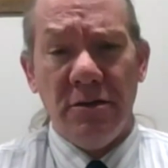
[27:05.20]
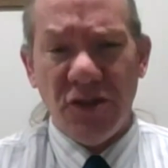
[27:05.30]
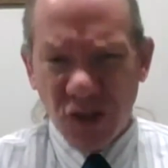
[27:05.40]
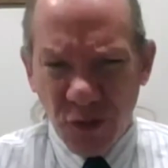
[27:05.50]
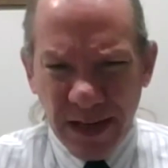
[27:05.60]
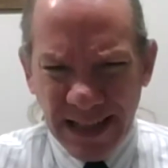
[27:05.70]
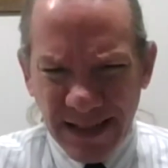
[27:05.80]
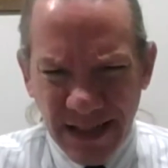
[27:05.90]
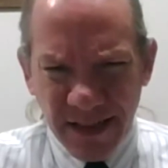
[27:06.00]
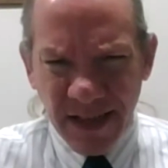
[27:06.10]

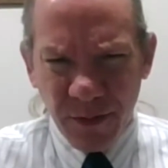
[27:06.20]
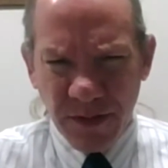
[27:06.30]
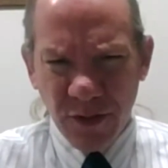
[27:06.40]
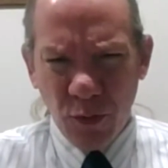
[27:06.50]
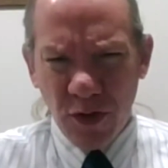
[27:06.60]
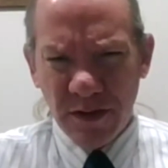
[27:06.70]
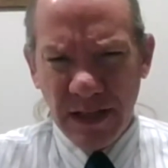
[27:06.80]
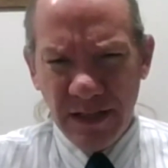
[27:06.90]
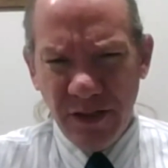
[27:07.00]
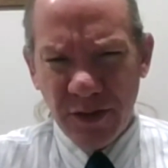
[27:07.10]
screenings, I think was the word
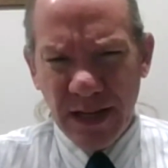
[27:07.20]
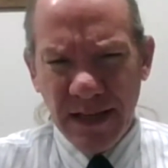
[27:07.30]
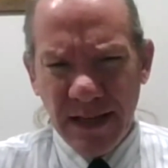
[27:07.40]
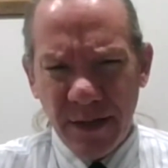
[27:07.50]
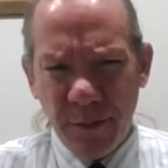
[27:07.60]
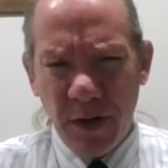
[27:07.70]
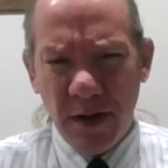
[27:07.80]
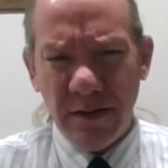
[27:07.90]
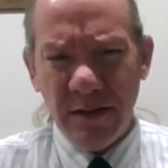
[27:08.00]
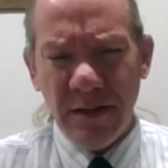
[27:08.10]
that you can get
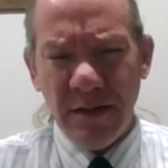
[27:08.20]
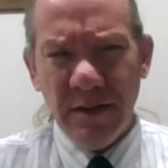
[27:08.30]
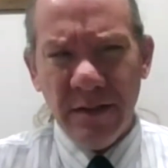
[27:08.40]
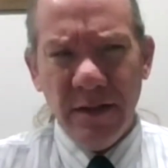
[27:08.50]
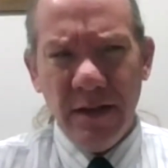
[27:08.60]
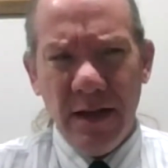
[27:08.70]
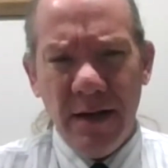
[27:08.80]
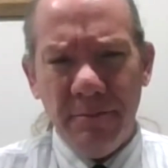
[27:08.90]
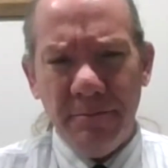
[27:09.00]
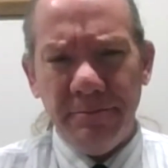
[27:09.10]
upon
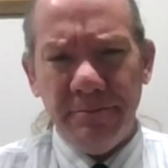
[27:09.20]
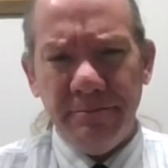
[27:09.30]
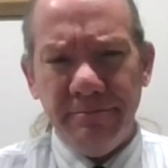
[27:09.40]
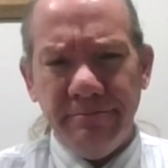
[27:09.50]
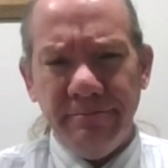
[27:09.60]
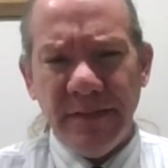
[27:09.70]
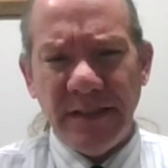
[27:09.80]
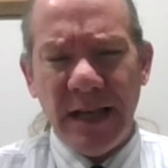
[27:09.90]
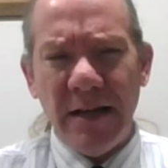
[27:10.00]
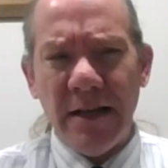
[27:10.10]
um,
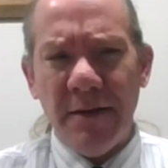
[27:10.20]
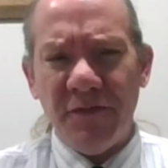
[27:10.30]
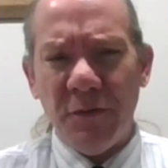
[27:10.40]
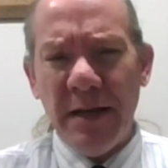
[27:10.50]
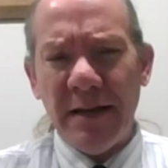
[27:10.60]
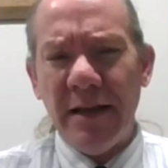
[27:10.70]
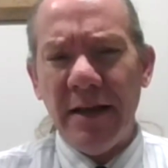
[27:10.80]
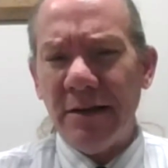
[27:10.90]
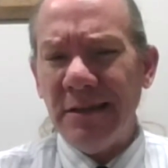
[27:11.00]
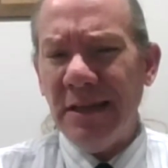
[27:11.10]
signing up for
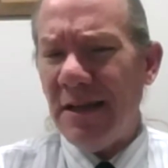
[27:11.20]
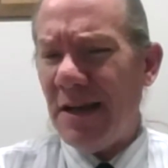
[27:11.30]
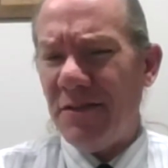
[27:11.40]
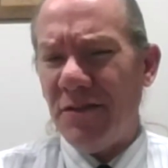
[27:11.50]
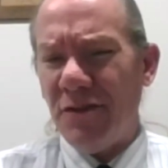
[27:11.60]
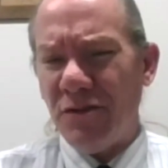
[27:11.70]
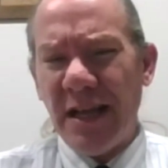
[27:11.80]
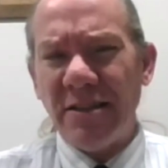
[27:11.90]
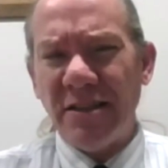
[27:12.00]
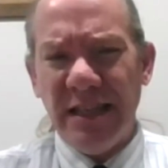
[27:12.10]
Medicare.
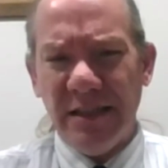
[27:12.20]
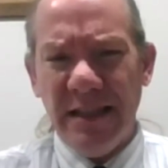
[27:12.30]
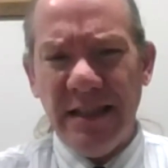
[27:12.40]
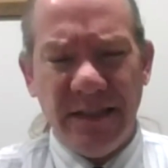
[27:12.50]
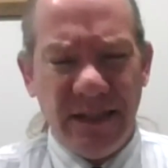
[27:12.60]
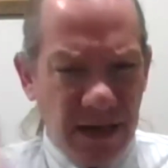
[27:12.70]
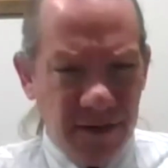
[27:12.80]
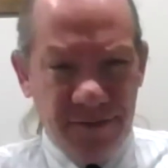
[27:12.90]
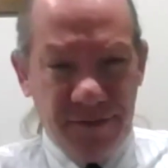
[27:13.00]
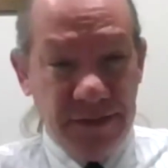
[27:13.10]
There's actually a list
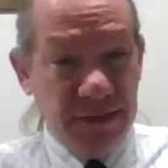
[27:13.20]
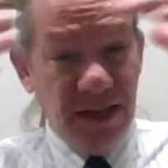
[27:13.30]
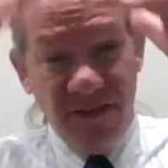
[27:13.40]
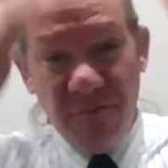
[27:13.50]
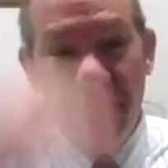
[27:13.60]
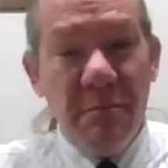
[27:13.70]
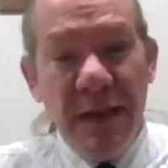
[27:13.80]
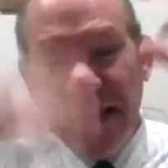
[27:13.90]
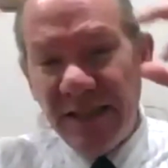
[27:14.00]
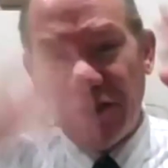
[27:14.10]
of
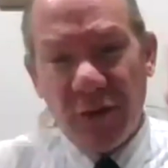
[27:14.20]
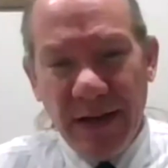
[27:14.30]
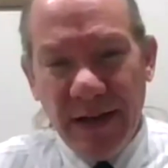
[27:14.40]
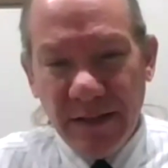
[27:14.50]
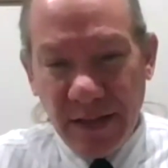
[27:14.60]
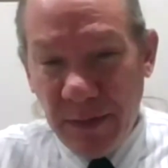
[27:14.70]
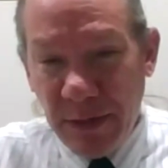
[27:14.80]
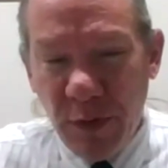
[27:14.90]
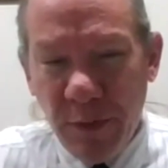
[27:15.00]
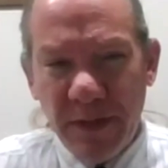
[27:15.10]
many screenings. I
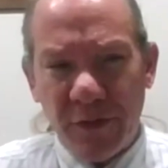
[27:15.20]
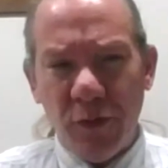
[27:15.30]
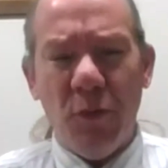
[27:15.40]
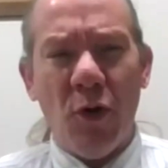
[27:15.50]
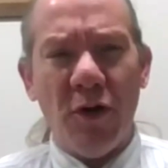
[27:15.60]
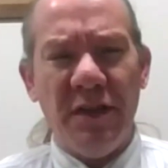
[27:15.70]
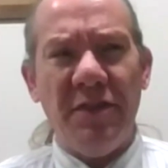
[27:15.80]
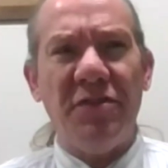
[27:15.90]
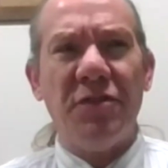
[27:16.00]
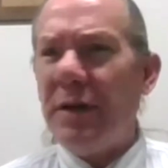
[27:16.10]
mean, we went through more
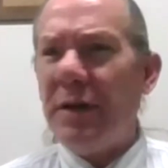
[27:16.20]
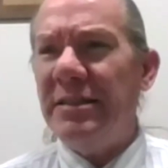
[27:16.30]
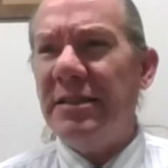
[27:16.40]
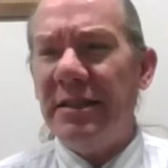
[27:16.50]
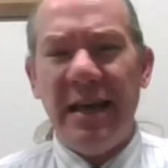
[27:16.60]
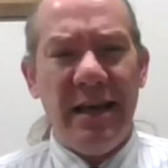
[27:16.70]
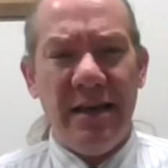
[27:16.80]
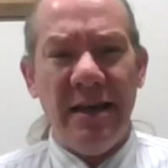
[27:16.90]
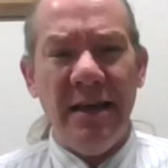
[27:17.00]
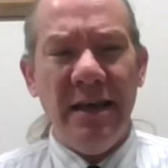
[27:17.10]
than three today,